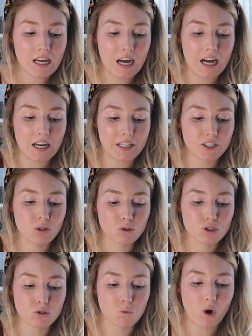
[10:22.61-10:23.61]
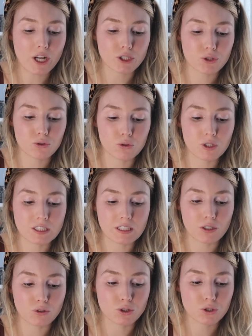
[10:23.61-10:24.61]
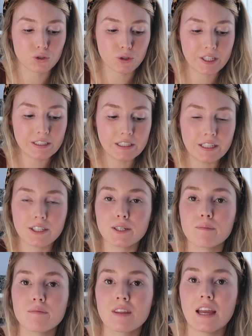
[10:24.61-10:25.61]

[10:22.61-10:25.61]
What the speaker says: And you'll just watch through this little screen here,